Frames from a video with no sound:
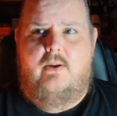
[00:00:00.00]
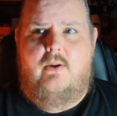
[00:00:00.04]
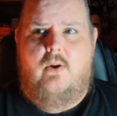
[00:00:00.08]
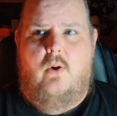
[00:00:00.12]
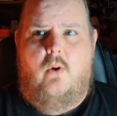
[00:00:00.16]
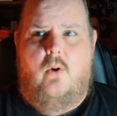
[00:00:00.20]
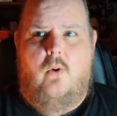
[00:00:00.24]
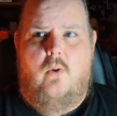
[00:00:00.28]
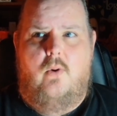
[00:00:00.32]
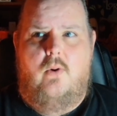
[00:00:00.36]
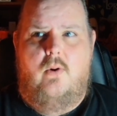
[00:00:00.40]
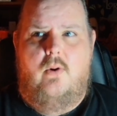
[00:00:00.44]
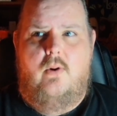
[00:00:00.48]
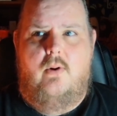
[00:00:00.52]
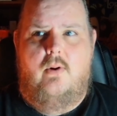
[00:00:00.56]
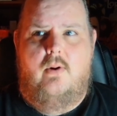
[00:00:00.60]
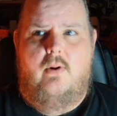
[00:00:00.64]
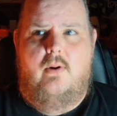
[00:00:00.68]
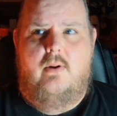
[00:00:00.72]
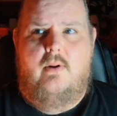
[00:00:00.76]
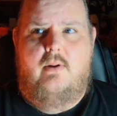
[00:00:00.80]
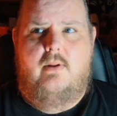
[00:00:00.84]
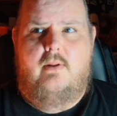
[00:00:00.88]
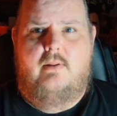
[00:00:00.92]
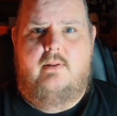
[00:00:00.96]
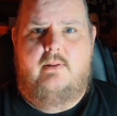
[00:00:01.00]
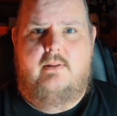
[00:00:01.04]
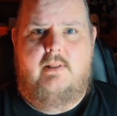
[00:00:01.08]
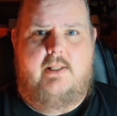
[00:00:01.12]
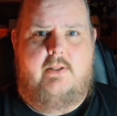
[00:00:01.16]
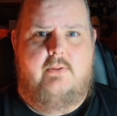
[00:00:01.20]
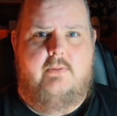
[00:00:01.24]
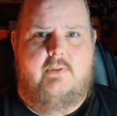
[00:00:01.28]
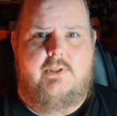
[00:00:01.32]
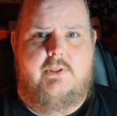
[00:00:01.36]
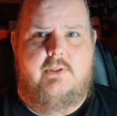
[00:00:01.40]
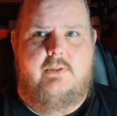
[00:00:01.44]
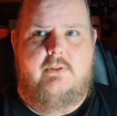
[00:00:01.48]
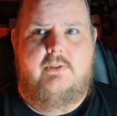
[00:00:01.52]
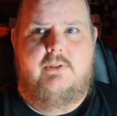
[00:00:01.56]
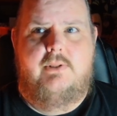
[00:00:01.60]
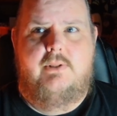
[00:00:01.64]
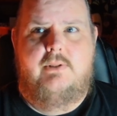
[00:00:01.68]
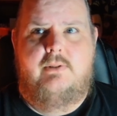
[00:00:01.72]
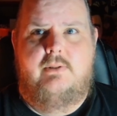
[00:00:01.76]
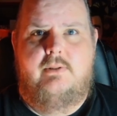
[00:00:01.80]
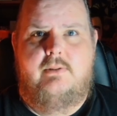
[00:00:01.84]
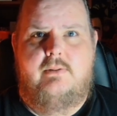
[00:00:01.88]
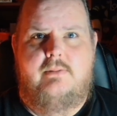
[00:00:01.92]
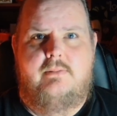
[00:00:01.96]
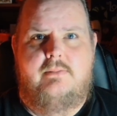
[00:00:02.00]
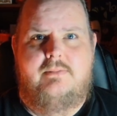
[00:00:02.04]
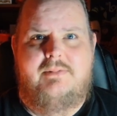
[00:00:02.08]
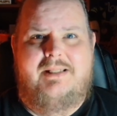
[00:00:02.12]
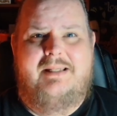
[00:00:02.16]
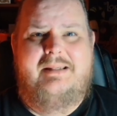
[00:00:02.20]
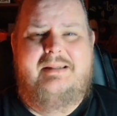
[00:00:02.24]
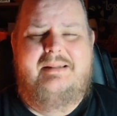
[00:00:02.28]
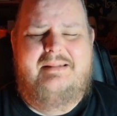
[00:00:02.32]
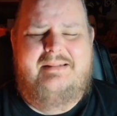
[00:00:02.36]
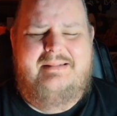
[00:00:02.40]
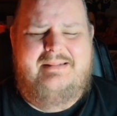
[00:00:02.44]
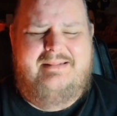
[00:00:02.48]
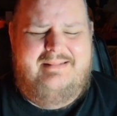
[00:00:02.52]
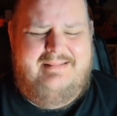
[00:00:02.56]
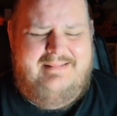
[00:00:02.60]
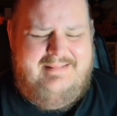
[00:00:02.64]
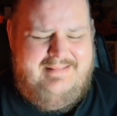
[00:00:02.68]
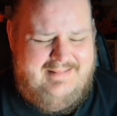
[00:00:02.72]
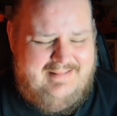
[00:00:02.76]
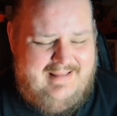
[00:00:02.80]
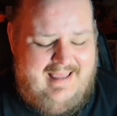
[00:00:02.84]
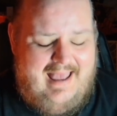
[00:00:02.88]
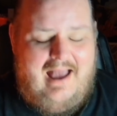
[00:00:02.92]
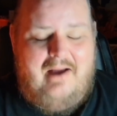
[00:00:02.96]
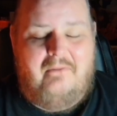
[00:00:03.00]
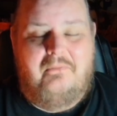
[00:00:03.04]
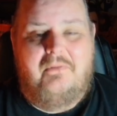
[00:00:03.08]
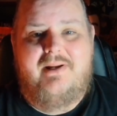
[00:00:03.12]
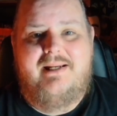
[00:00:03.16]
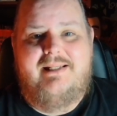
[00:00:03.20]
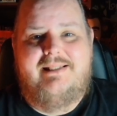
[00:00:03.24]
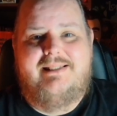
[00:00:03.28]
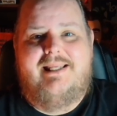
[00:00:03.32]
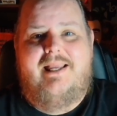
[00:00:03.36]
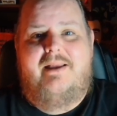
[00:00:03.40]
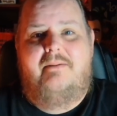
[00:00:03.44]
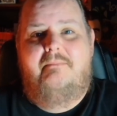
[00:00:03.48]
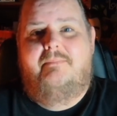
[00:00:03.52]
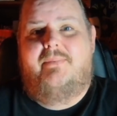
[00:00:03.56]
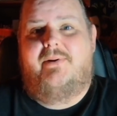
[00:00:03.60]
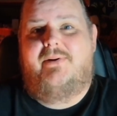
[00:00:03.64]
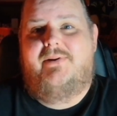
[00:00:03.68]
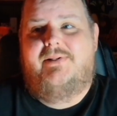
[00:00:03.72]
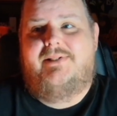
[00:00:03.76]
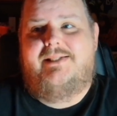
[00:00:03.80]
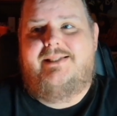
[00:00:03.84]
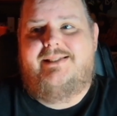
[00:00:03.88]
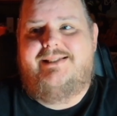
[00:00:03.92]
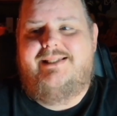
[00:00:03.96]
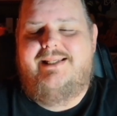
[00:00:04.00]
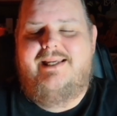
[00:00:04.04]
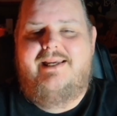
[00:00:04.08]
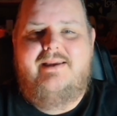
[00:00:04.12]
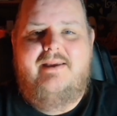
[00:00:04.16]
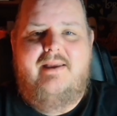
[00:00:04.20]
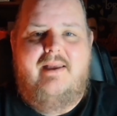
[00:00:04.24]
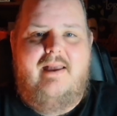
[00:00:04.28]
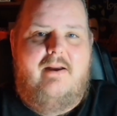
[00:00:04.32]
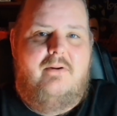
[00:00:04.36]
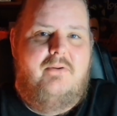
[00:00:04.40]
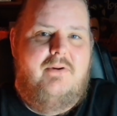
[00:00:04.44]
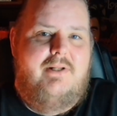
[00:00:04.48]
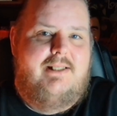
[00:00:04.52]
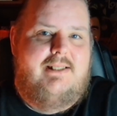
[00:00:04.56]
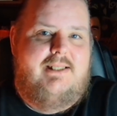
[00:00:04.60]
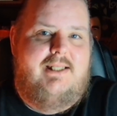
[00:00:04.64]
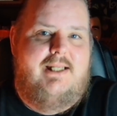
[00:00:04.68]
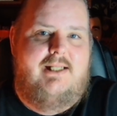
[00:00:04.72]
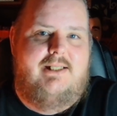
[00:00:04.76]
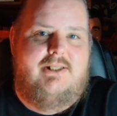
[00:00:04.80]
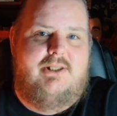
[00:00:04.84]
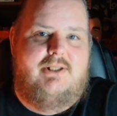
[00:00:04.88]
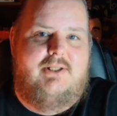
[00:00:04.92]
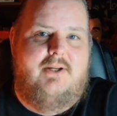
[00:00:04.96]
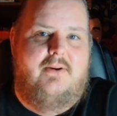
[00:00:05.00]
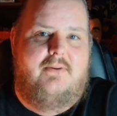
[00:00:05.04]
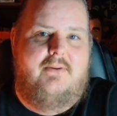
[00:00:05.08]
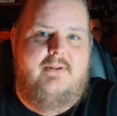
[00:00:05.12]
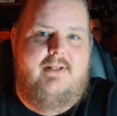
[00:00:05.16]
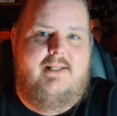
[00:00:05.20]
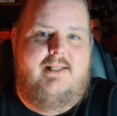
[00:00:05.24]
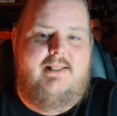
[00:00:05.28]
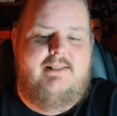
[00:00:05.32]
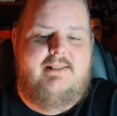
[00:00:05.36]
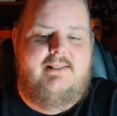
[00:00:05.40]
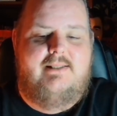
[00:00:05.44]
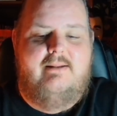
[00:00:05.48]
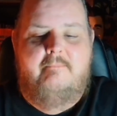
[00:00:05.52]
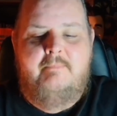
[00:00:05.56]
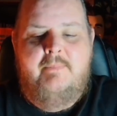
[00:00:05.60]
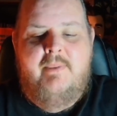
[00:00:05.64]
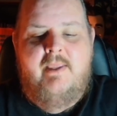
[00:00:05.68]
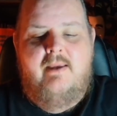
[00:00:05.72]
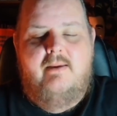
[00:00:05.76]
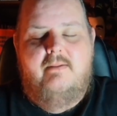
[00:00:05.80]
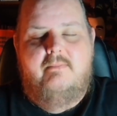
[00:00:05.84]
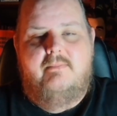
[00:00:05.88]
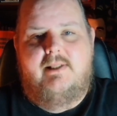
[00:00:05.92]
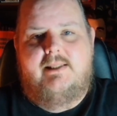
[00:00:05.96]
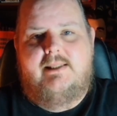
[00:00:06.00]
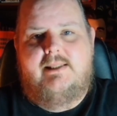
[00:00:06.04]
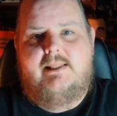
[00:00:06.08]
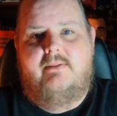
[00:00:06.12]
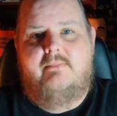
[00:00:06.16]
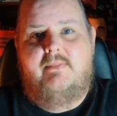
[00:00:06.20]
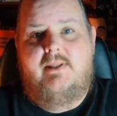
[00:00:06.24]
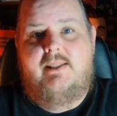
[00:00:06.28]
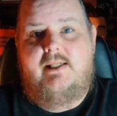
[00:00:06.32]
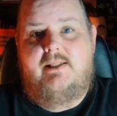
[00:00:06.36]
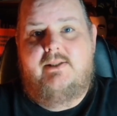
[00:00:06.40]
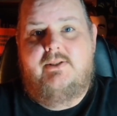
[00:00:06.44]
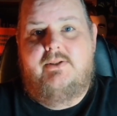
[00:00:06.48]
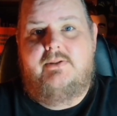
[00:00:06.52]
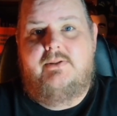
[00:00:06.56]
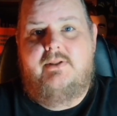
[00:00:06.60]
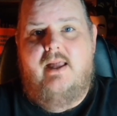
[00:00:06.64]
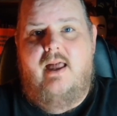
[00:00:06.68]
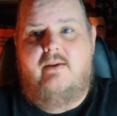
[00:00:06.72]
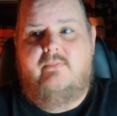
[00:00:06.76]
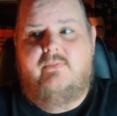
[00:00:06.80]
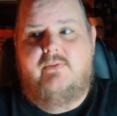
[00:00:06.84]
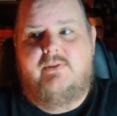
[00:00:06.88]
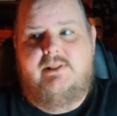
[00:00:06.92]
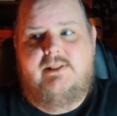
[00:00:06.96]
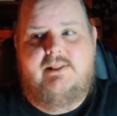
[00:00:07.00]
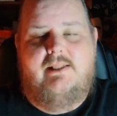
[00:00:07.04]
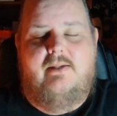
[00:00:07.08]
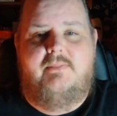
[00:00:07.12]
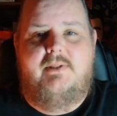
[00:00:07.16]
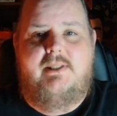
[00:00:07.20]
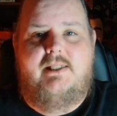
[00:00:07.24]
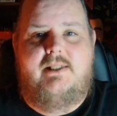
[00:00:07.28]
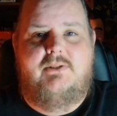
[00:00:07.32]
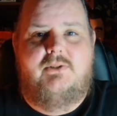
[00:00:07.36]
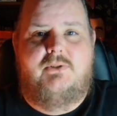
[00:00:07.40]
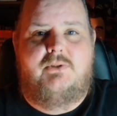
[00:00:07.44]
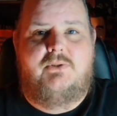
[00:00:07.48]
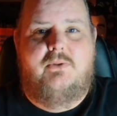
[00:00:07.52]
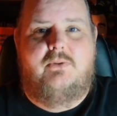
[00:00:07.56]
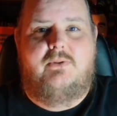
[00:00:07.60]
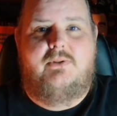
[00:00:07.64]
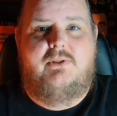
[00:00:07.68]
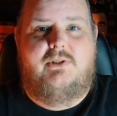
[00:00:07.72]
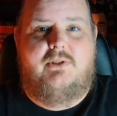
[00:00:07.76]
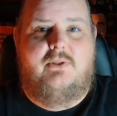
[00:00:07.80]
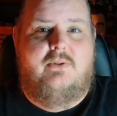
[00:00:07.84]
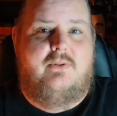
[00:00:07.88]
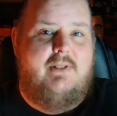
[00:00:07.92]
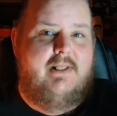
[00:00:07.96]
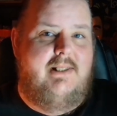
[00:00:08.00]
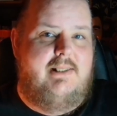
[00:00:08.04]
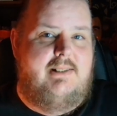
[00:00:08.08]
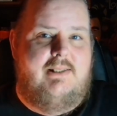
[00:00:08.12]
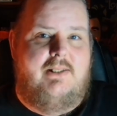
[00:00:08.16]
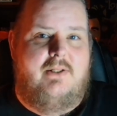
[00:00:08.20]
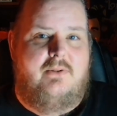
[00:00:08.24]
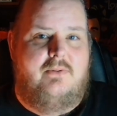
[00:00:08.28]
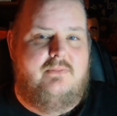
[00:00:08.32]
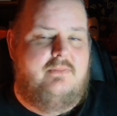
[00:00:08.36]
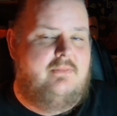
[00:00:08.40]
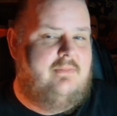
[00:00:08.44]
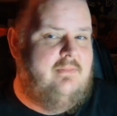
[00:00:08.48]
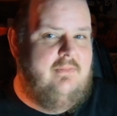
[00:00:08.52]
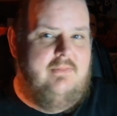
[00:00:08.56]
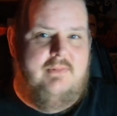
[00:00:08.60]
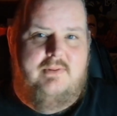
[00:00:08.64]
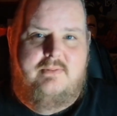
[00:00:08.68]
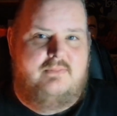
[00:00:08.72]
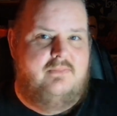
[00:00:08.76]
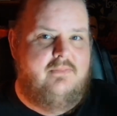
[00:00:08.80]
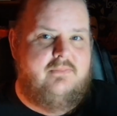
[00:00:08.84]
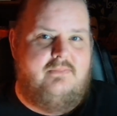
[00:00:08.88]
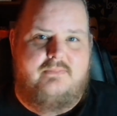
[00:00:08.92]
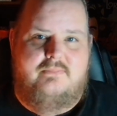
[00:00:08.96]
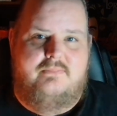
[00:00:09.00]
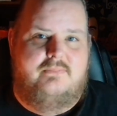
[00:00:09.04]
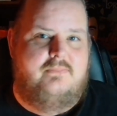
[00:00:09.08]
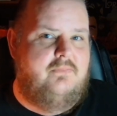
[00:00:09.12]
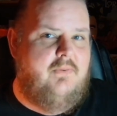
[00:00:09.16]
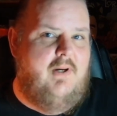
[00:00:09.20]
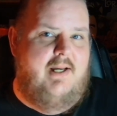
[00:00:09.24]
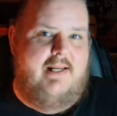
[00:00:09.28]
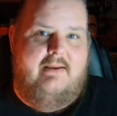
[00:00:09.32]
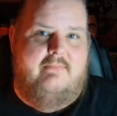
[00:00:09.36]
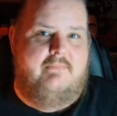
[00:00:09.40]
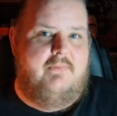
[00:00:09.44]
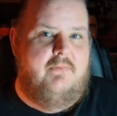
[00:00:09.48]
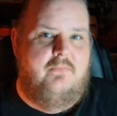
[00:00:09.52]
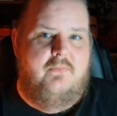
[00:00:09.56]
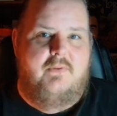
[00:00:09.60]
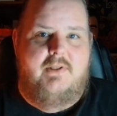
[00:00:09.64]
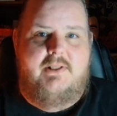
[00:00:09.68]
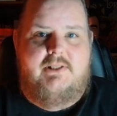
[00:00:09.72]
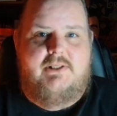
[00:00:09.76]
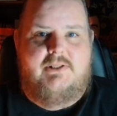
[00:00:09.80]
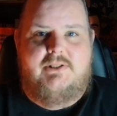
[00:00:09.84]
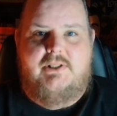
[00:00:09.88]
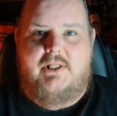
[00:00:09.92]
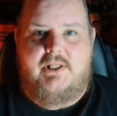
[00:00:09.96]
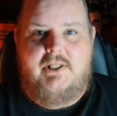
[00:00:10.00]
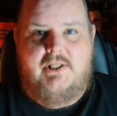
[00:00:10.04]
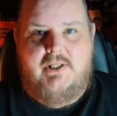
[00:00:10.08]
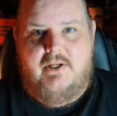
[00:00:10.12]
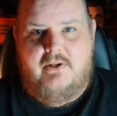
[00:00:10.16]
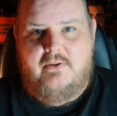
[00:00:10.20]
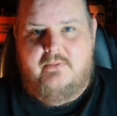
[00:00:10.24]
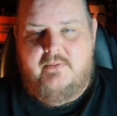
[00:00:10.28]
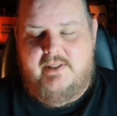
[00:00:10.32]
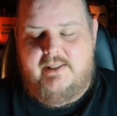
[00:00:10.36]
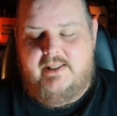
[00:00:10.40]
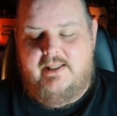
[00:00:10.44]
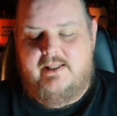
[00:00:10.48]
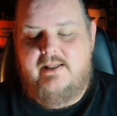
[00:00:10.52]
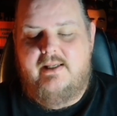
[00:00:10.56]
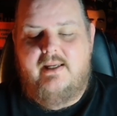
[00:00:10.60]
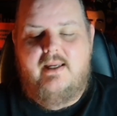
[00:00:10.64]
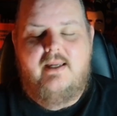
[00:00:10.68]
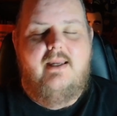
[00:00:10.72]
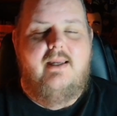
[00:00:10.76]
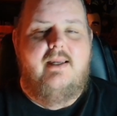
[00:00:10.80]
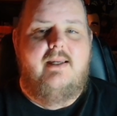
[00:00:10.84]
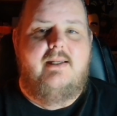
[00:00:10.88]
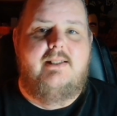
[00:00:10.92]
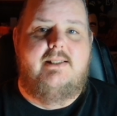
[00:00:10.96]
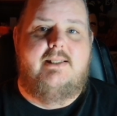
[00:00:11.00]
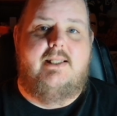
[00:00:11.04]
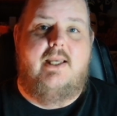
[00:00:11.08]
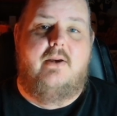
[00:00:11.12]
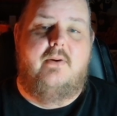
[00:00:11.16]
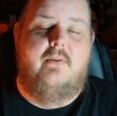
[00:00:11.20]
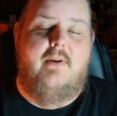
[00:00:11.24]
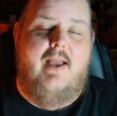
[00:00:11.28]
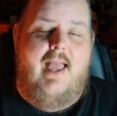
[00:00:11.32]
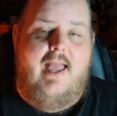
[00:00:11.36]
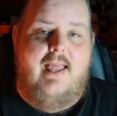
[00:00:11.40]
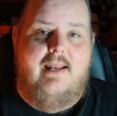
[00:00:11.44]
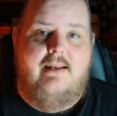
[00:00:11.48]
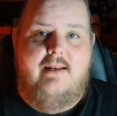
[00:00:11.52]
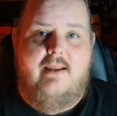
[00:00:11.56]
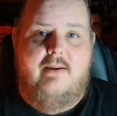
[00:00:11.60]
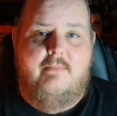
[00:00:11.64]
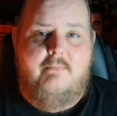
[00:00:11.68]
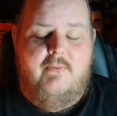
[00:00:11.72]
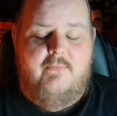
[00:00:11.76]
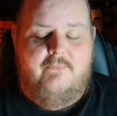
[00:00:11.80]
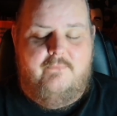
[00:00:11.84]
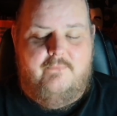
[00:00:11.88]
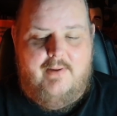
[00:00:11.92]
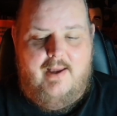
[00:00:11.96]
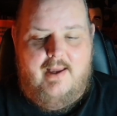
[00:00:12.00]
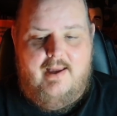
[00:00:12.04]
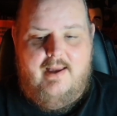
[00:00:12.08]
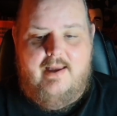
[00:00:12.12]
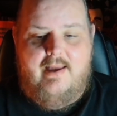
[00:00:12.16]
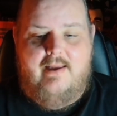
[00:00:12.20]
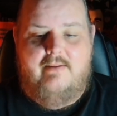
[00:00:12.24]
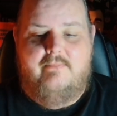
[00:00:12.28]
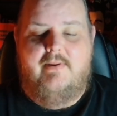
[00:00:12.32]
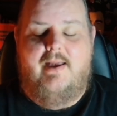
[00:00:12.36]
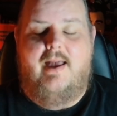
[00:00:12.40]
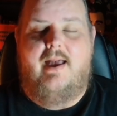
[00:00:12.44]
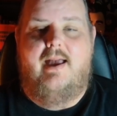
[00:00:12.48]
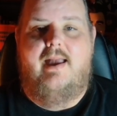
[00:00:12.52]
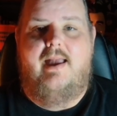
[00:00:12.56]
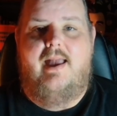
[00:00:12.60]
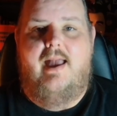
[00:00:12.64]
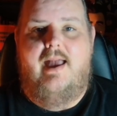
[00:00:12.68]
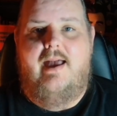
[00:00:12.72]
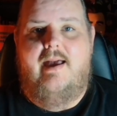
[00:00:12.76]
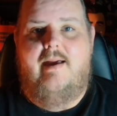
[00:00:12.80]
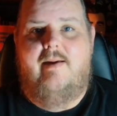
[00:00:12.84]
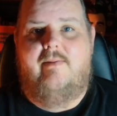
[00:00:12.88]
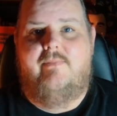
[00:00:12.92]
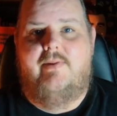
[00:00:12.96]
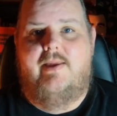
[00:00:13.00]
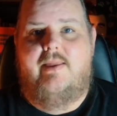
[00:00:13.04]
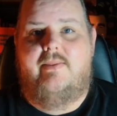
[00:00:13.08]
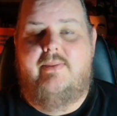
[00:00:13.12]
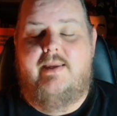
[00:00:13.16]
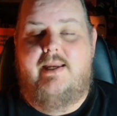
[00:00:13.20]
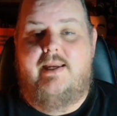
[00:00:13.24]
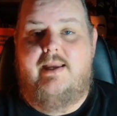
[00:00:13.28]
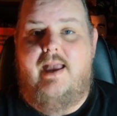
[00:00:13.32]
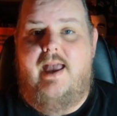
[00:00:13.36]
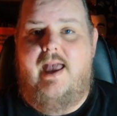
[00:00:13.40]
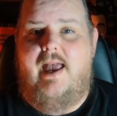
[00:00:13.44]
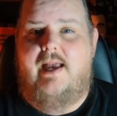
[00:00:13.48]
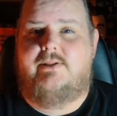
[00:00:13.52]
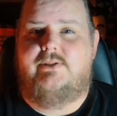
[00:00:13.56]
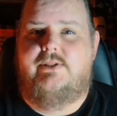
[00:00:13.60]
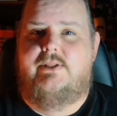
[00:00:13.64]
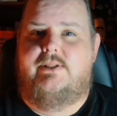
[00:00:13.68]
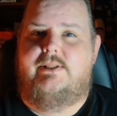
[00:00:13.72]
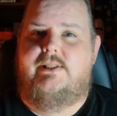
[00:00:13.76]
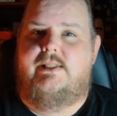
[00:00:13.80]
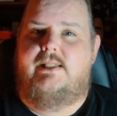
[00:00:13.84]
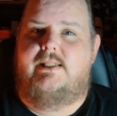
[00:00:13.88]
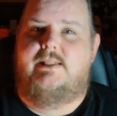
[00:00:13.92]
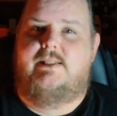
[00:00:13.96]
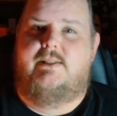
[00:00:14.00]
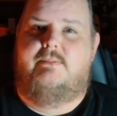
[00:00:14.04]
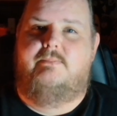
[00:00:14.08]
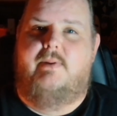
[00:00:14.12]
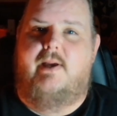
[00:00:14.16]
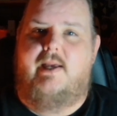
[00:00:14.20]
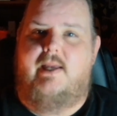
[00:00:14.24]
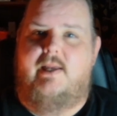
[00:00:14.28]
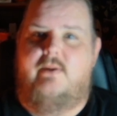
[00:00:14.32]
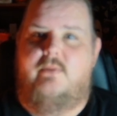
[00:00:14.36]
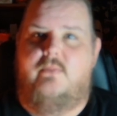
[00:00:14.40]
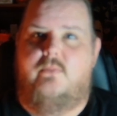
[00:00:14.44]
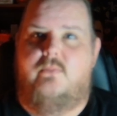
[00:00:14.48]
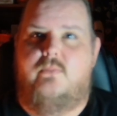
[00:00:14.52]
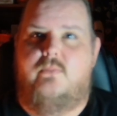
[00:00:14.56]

horror literatures. I want to say books, I want to say stories, but some of these are novels, some of these are short stories, so whatever, we're just going to go with it. So at number five, I have The Exorcist by